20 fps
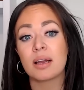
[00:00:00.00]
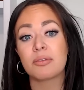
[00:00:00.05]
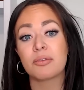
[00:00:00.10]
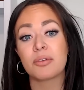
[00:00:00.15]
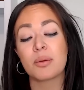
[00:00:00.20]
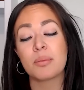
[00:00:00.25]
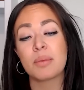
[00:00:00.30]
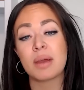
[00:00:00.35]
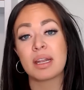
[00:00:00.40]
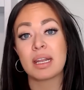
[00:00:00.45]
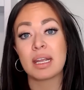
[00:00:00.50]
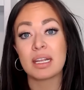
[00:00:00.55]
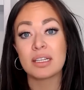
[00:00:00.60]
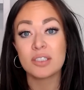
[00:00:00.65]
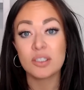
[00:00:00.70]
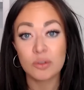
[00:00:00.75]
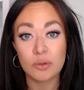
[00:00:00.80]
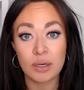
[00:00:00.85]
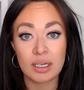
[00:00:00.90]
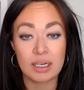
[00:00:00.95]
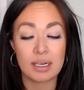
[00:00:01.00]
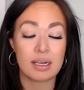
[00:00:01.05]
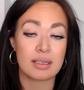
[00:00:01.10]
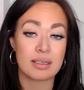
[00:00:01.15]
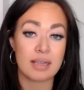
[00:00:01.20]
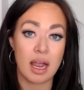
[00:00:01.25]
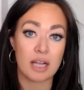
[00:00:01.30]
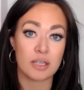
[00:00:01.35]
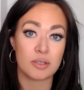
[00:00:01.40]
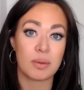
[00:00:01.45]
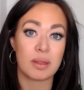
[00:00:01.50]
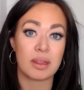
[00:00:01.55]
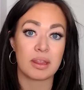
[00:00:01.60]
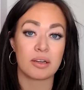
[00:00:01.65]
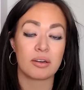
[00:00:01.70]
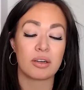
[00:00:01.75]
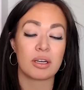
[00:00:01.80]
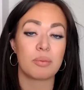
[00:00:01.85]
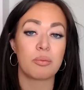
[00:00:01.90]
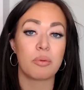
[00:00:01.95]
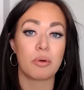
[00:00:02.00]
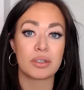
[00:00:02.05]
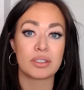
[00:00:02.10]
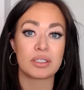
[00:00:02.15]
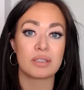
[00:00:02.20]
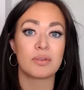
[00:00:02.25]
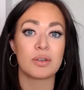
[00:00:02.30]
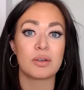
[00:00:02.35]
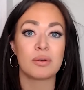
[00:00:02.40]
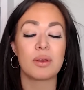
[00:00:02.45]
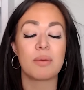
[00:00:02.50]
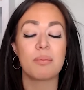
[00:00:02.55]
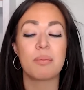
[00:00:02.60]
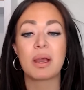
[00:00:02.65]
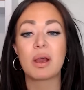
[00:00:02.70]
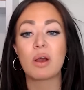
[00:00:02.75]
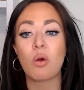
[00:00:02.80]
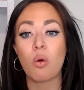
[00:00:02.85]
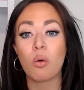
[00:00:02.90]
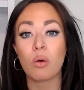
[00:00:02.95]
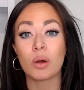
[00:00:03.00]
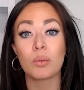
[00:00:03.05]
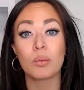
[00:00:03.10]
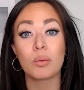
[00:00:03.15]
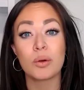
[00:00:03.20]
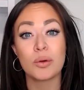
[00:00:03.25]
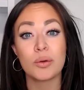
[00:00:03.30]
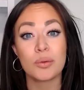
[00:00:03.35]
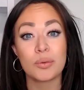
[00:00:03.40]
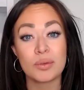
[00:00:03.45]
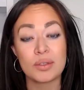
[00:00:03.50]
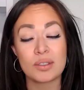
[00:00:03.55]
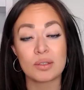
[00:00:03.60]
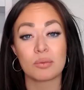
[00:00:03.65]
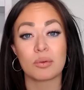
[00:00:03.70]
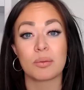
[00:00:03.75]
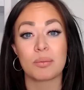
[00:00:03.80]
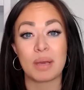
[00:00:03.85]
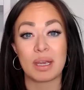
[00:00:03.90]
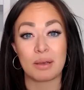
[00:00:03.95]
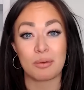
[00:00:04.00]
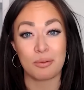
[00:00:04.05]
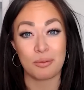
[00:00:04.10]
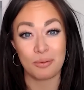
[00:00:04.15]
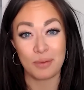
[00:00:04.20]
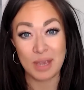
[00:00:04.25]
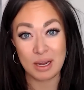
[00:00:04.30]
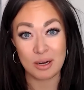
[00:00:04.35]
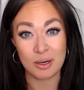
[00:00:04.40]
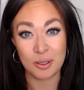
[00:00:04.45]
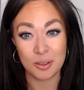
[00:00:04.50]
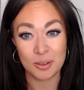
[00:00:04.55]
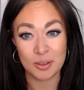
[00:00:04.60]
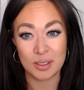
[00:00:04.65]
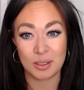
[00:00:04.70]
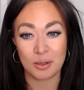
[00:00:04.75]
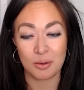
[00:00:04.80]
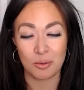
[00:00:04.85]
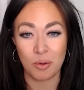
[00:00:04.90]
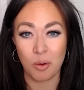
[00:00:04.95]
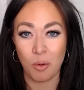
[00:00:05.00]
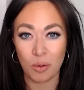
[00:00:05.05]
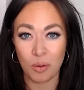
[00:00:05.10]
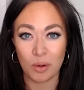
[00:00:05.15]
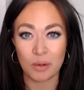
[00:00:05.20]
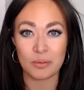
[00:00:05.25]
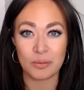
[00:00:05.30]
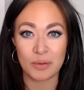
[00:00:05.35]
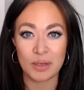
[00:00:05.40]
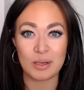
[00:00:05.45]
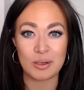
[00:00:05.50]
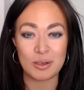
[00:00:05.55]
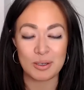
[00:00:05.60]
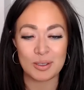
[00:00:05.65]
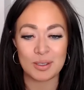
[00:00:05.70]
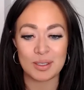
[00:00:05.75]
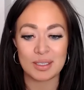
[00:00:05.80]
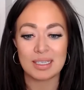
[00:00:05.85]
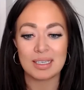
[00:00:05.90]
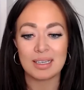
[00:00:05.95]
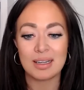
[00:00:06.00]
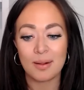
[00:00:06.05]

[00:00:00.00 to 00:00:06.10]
From an integrated attachment theory point of view, the big core wounds or big fears, you know, core fears